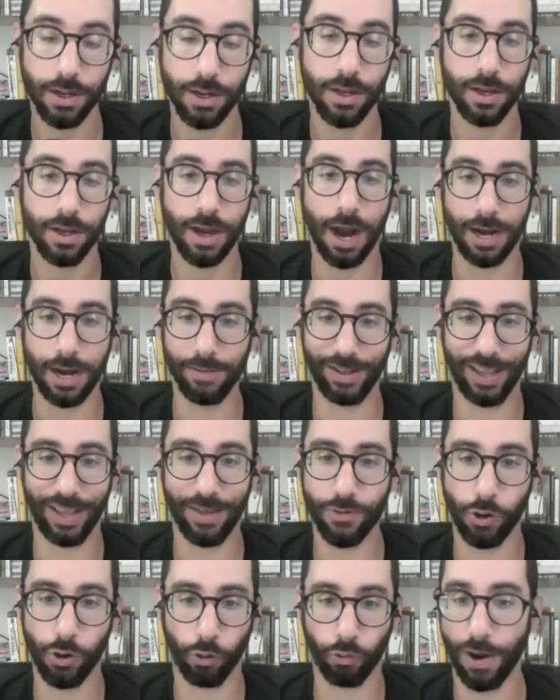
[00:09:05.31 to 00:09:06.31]
Kind of like if
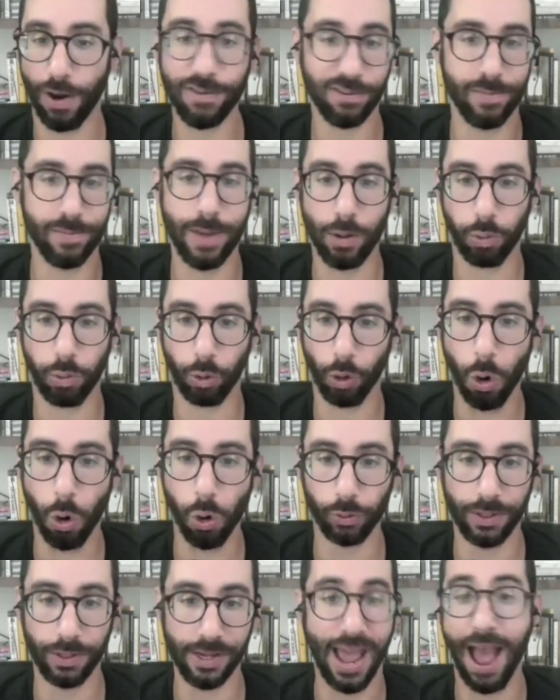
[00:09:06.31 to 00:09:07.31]
your resume were
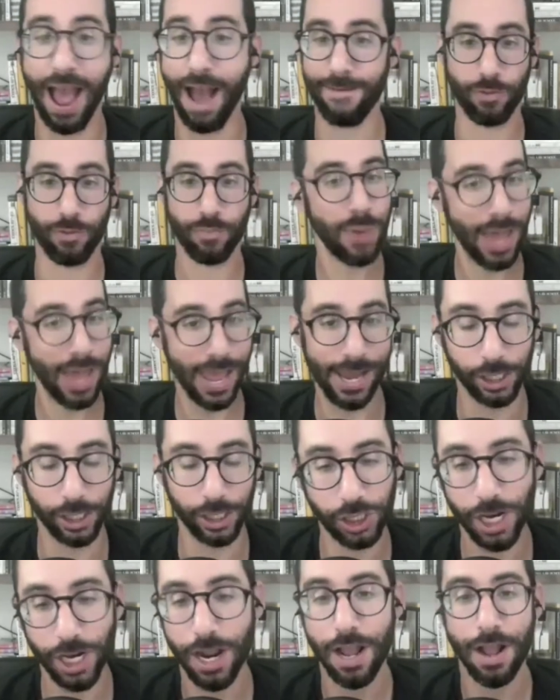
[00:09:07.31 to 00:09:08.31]
only half a page,
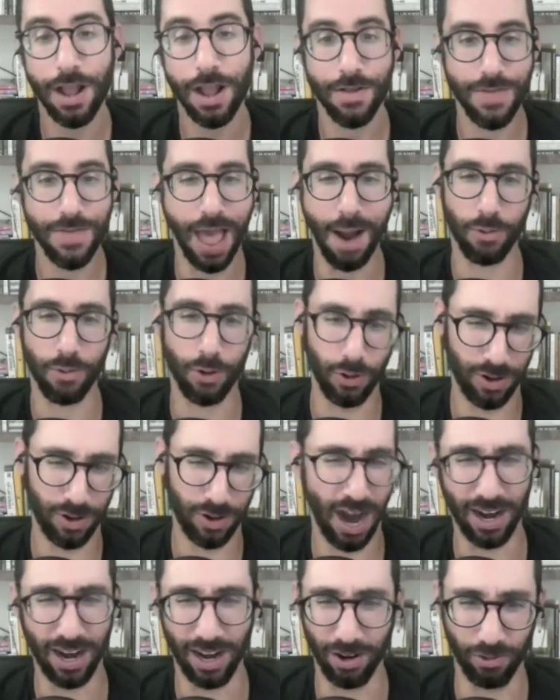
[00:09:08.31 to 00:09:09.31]
that would
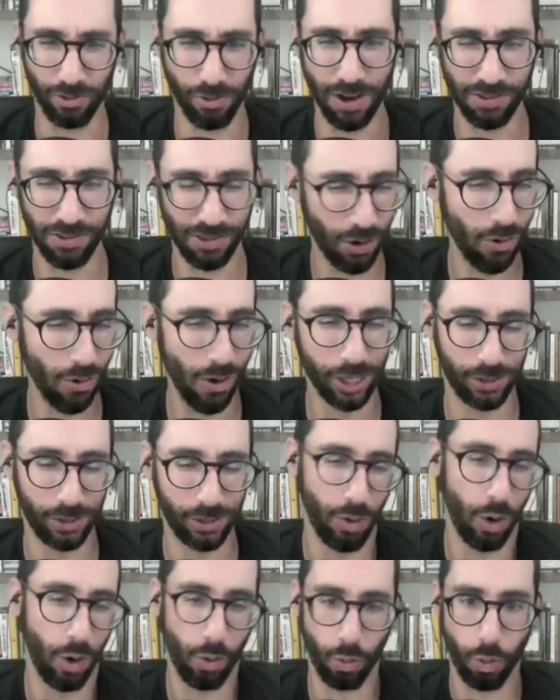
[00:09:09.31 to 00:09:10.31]
kind of raise the question
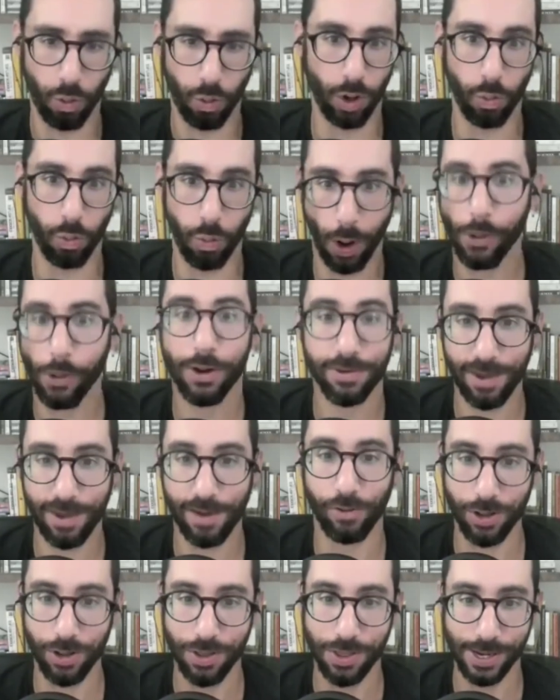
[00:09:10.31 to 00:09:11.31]
well, well, where is
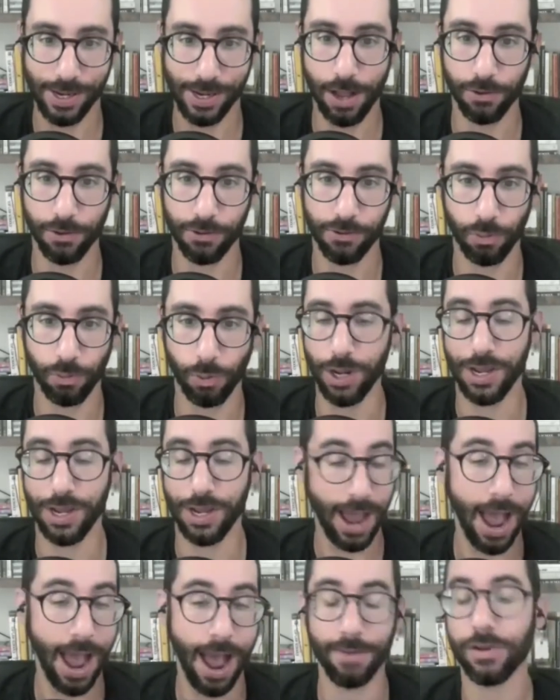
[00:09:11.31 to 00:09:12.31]
everything else? What do you
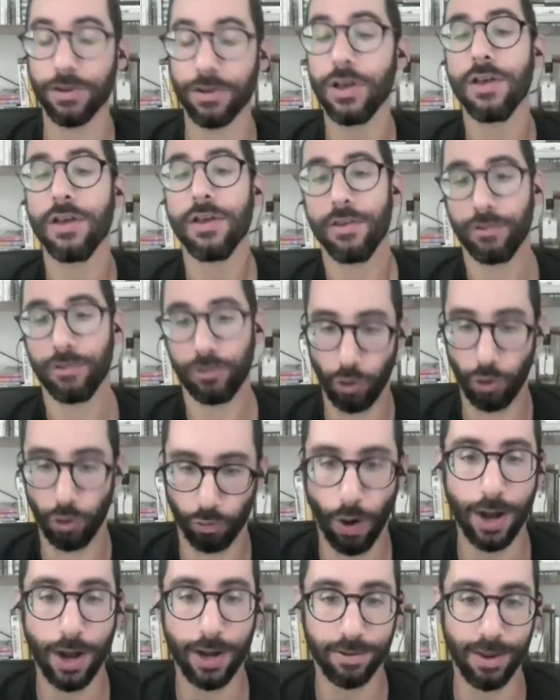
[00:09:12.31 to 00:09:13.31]
have? So, the
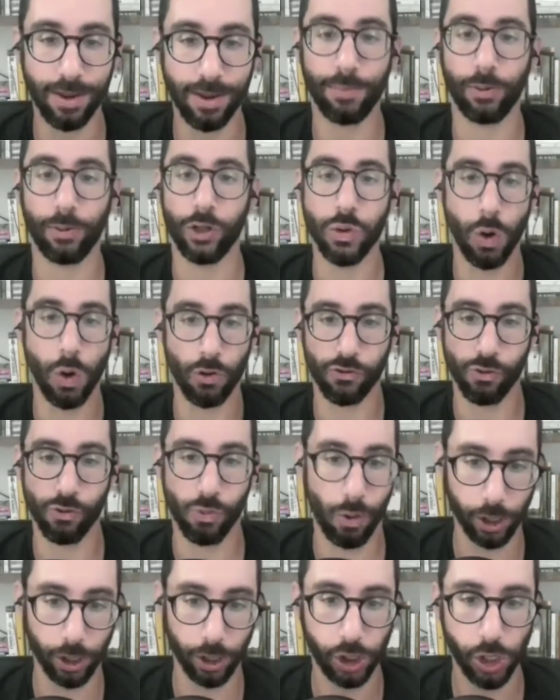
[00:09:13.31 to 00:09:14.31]
writing sample, you also want
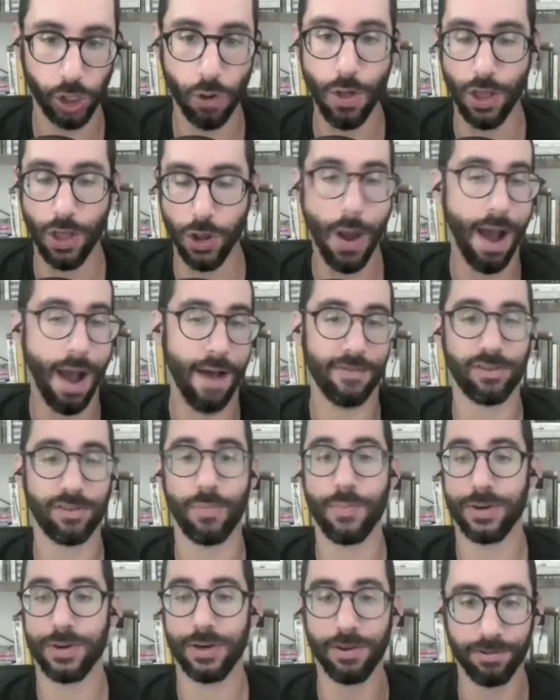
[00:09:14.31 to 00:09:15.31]
to show that you have
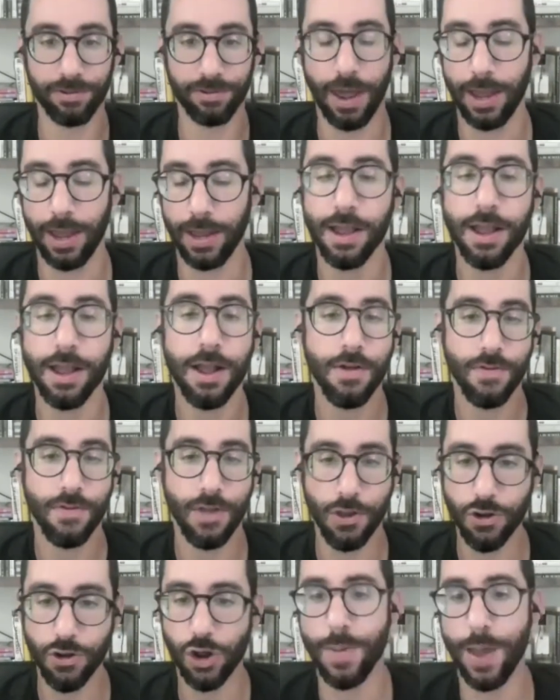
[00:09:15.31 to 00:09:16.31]
something to say, that you
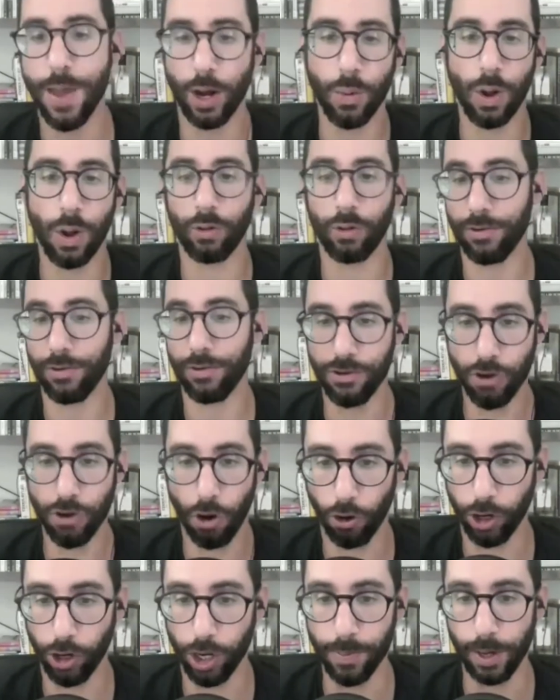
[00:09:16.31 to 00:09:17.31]
can make a well reasoned
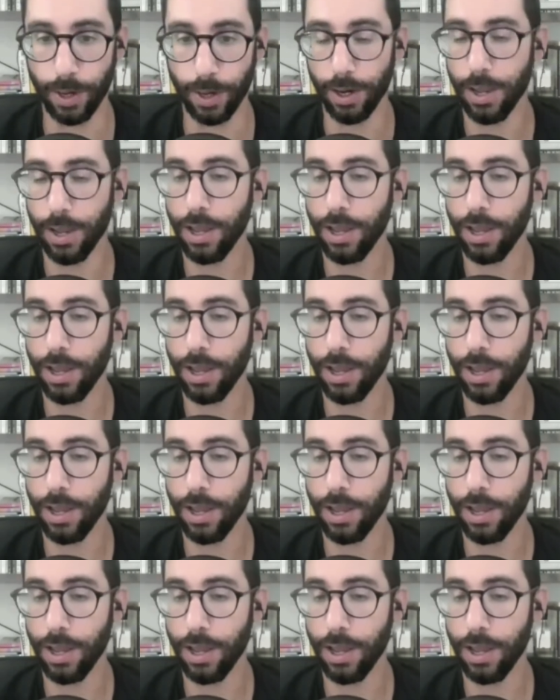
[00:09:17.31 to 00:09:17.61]
argument.